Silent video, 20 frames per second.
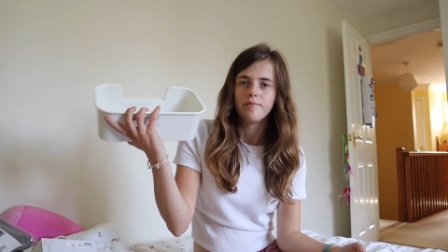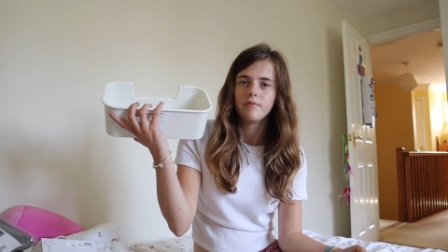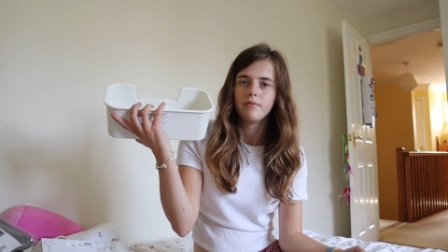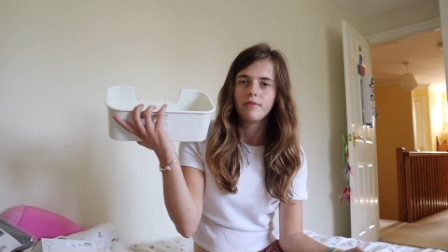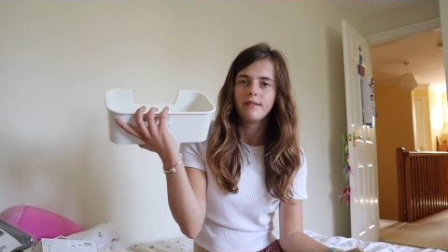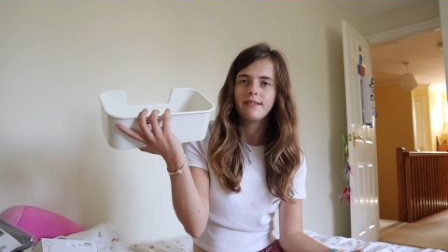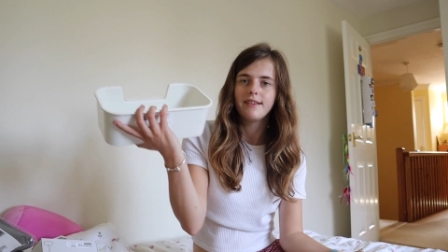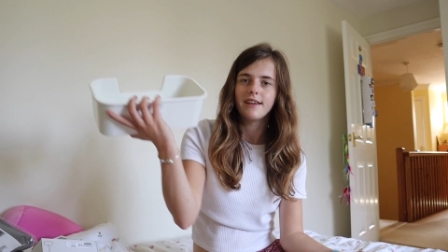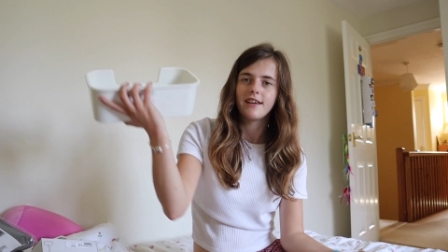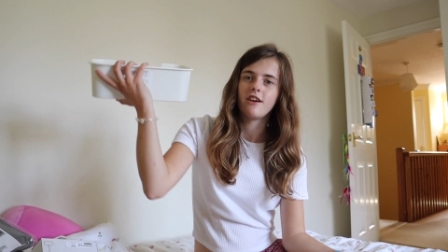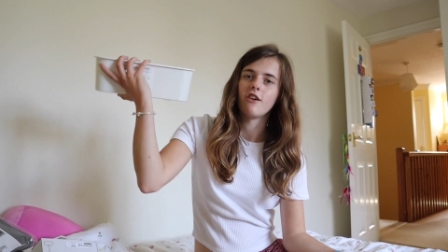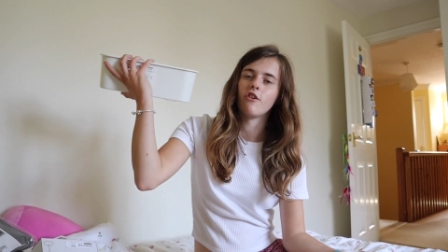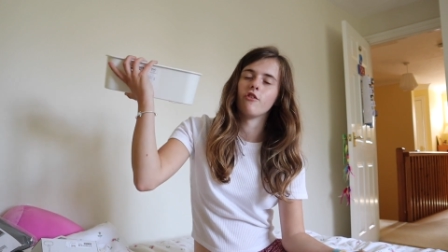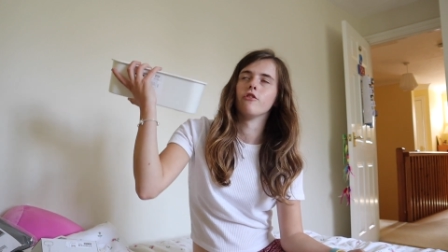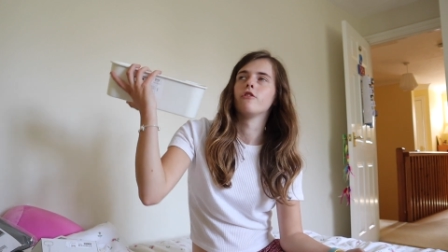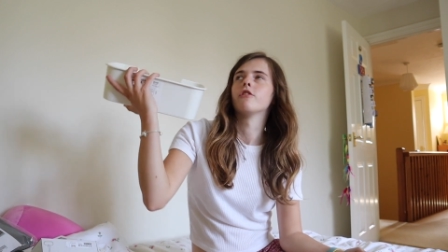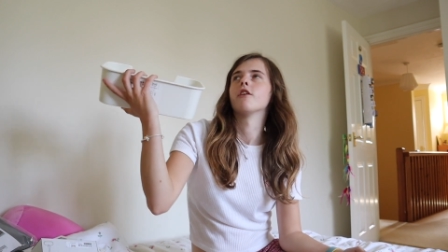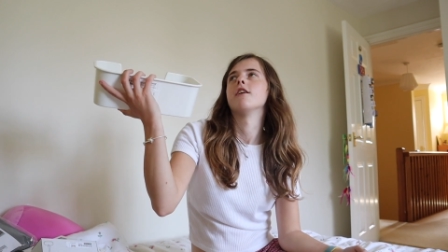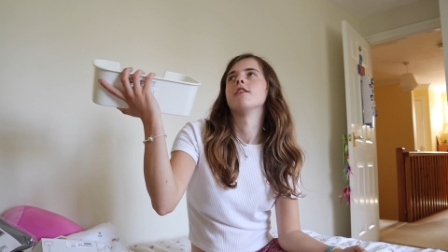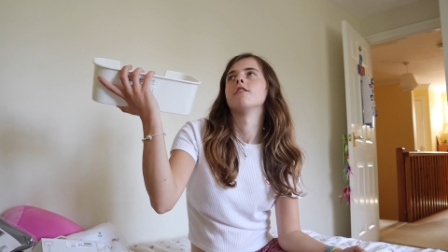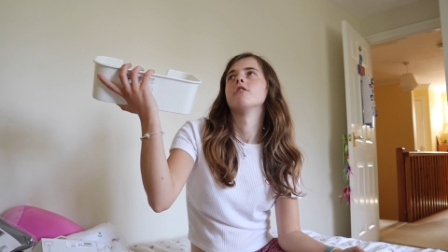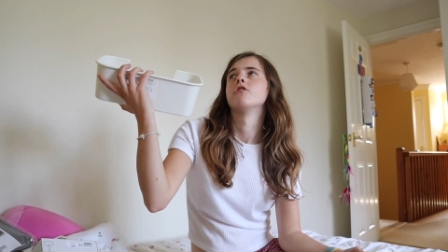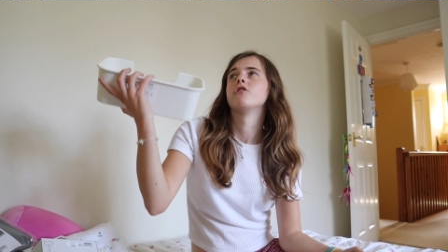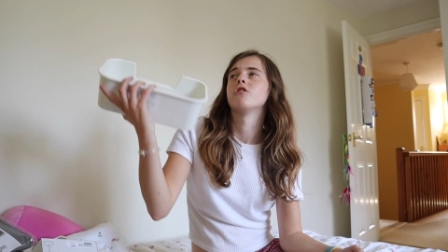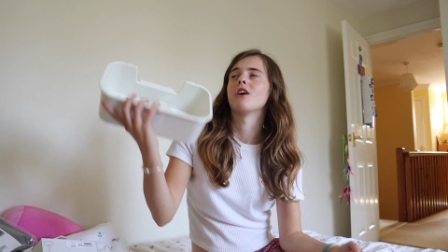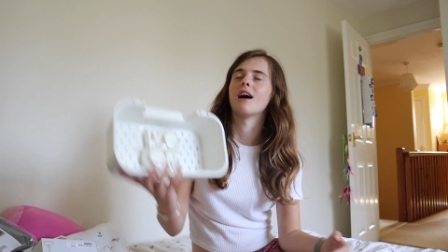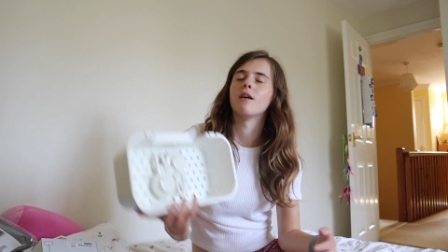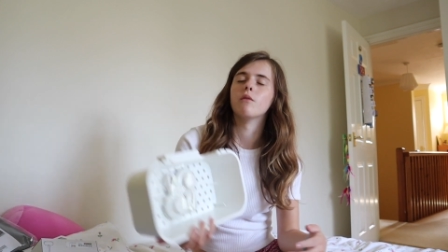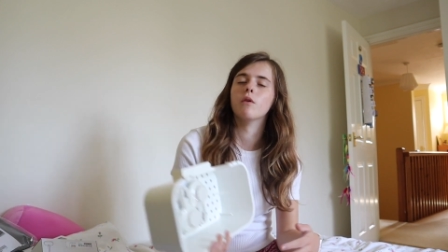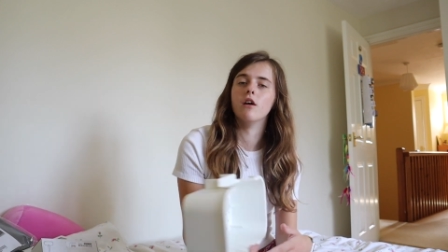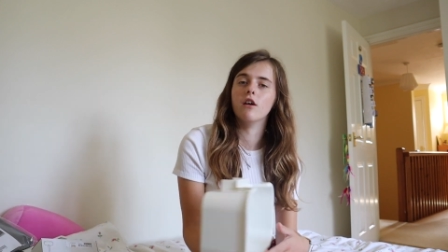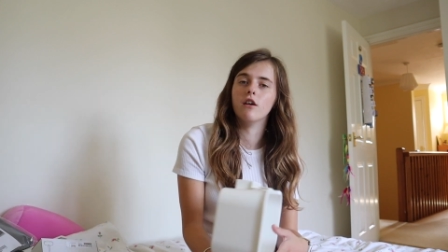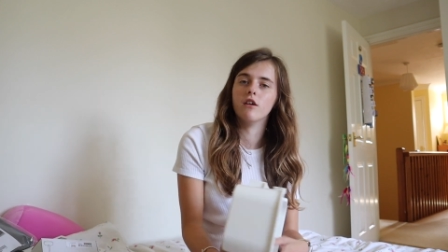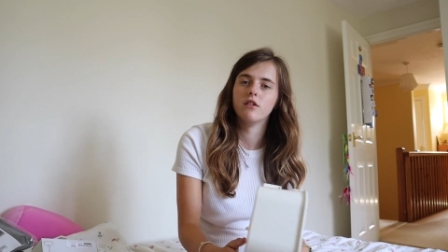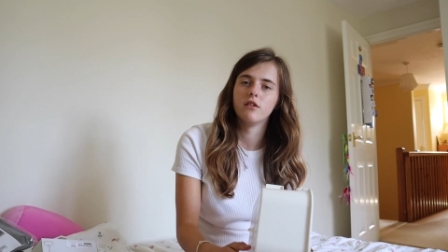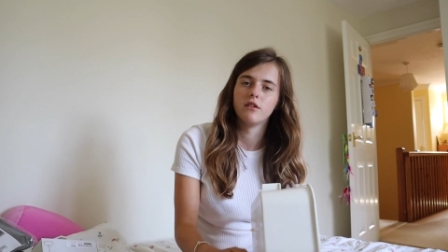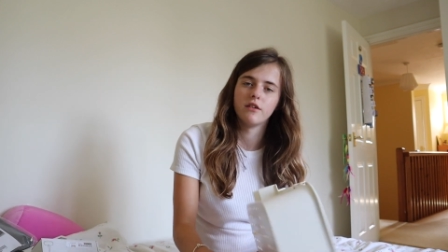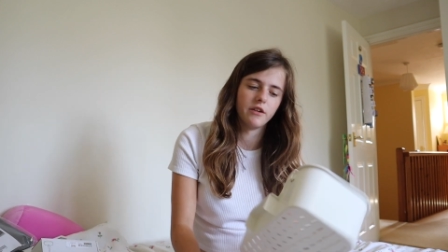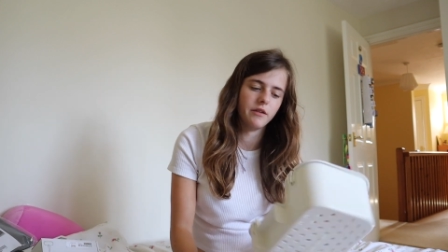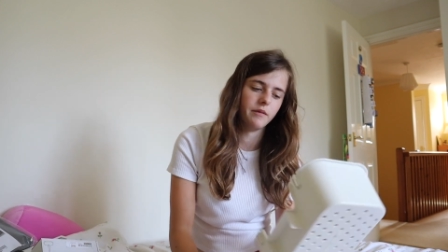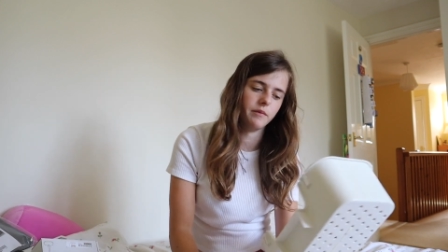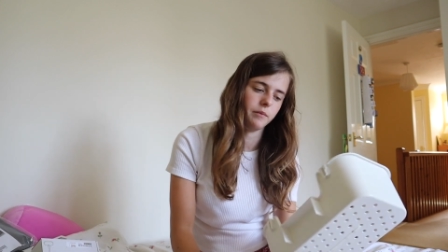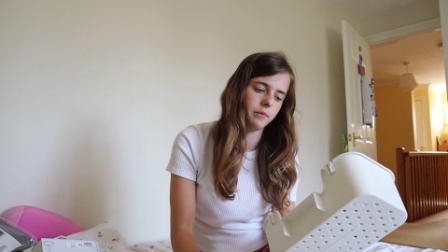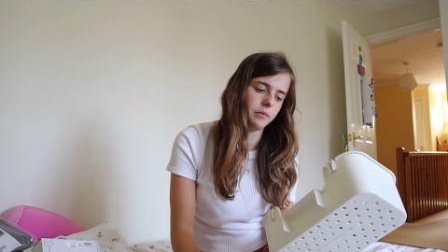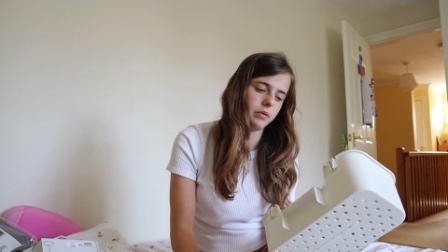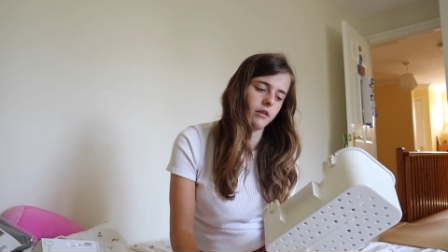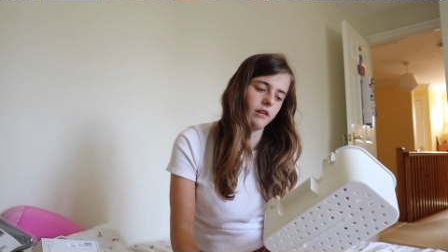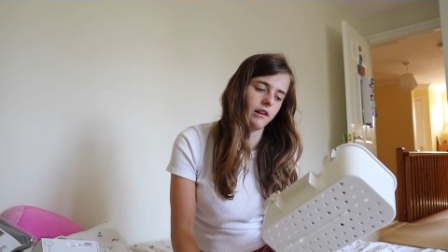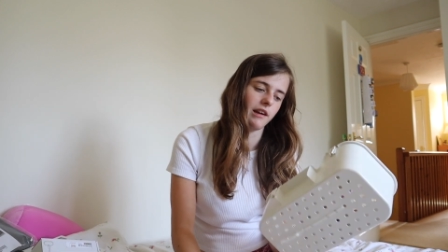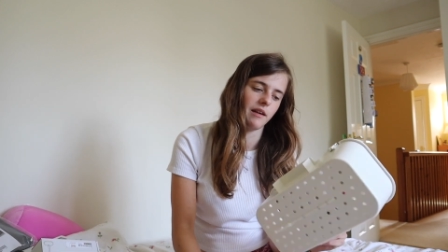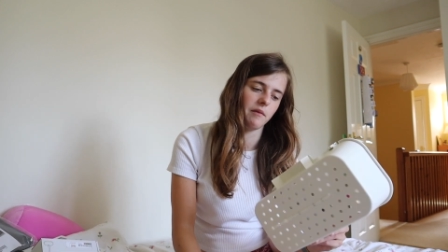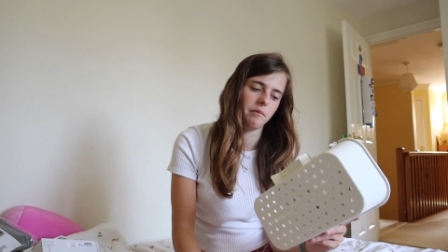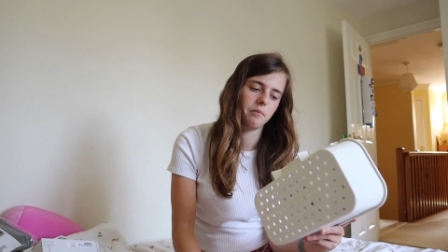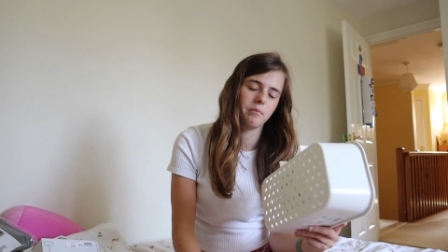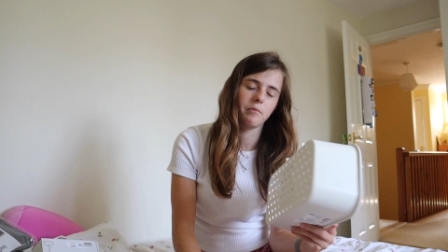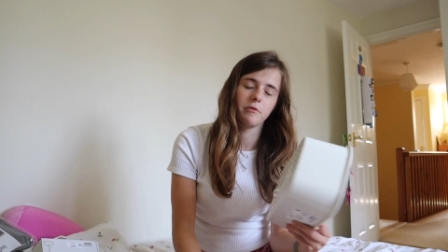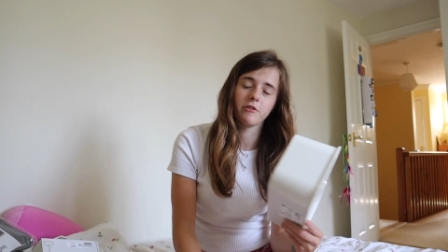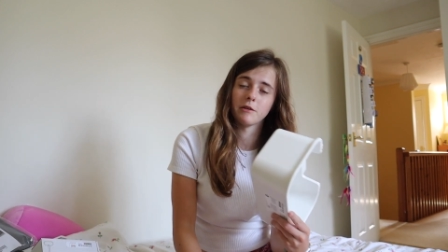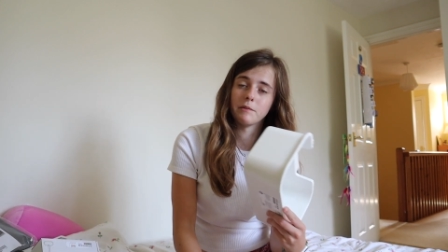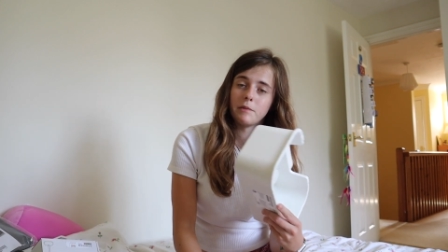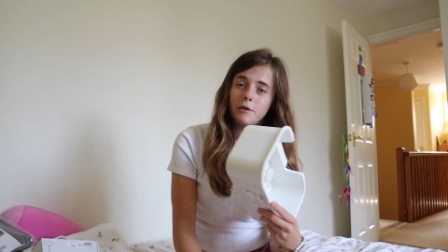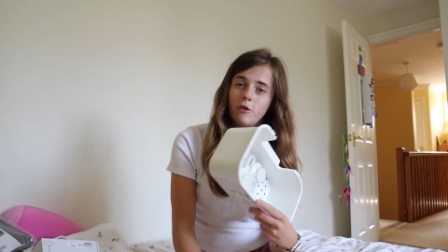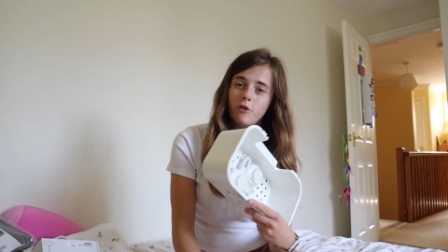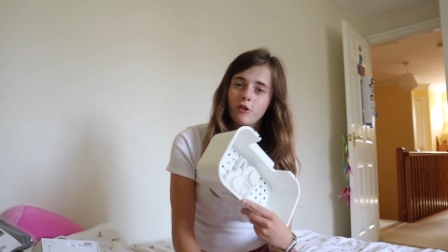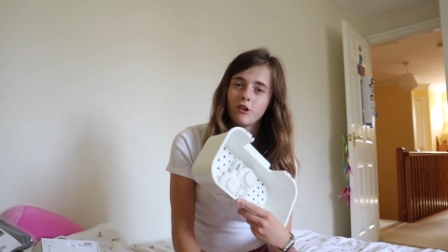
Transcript: Stick it on the side of the shower and put your shampoo,